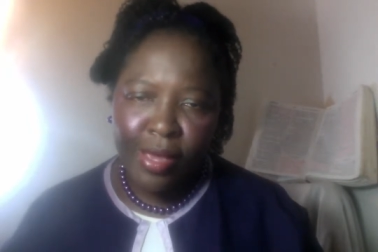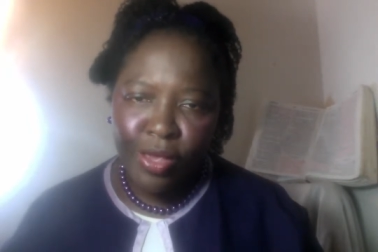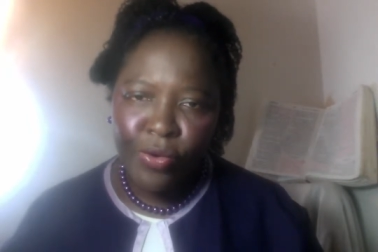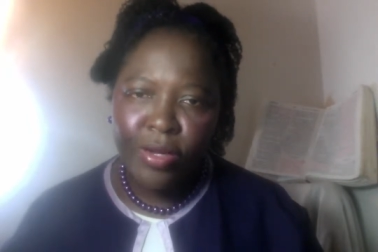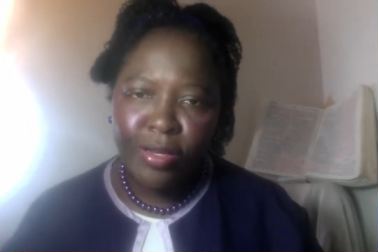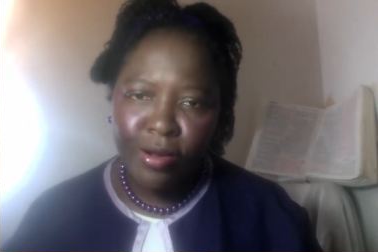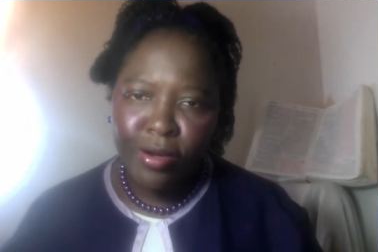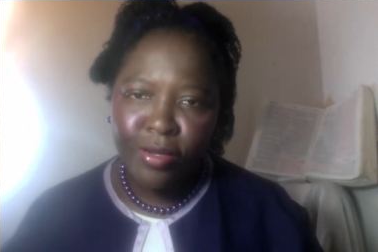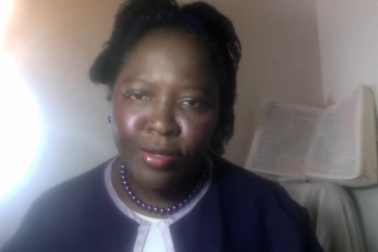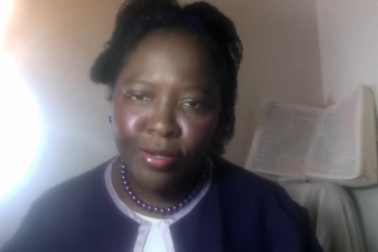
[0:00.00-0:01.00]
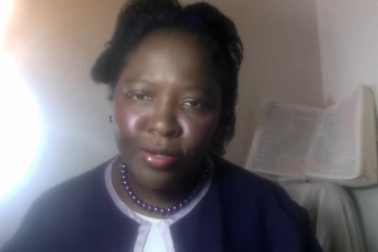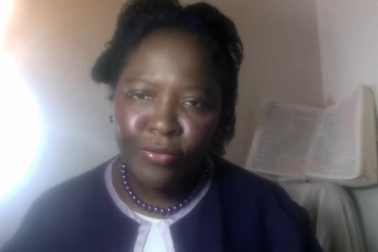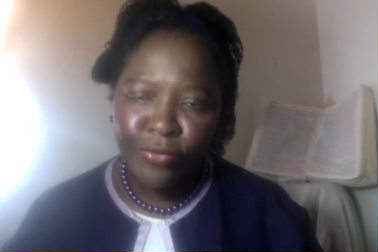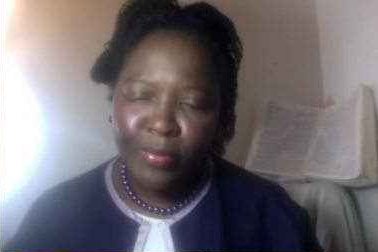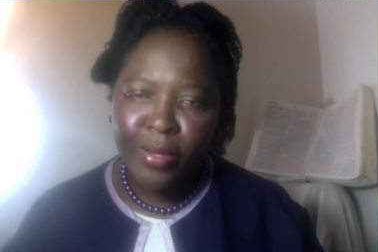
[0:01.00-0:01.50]
and your daughter
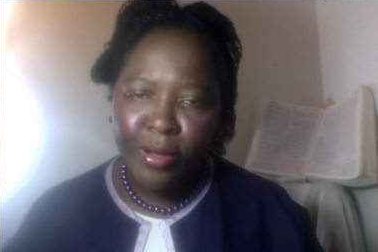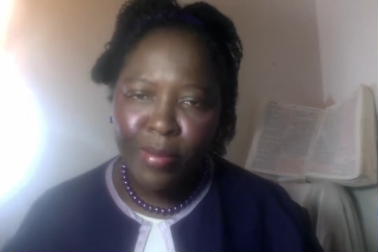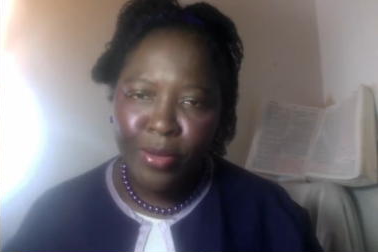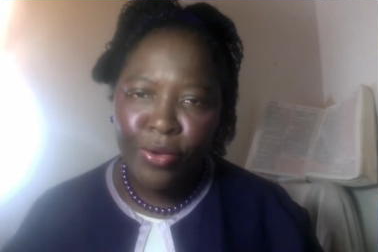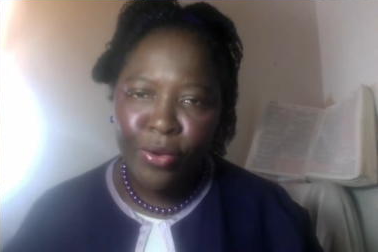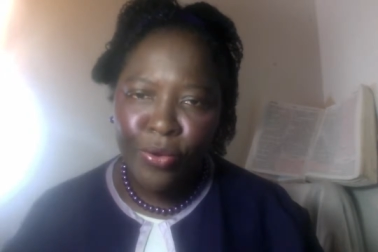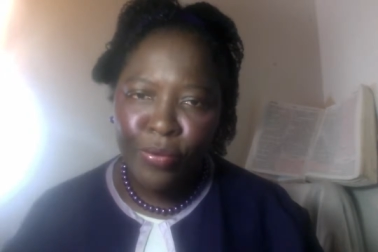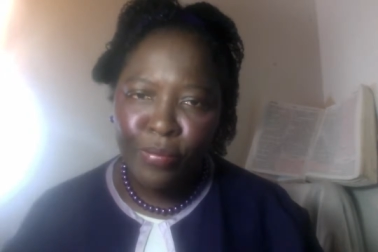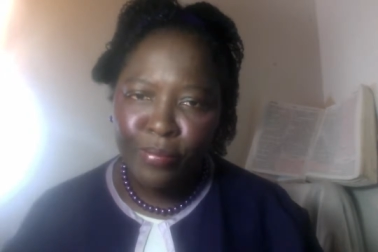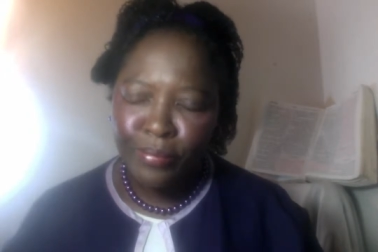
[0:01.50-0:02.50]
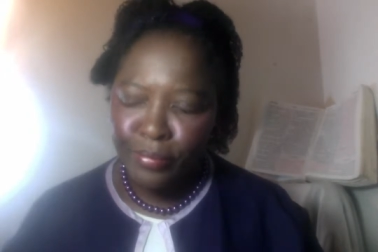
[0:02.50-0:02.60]
will be coming home.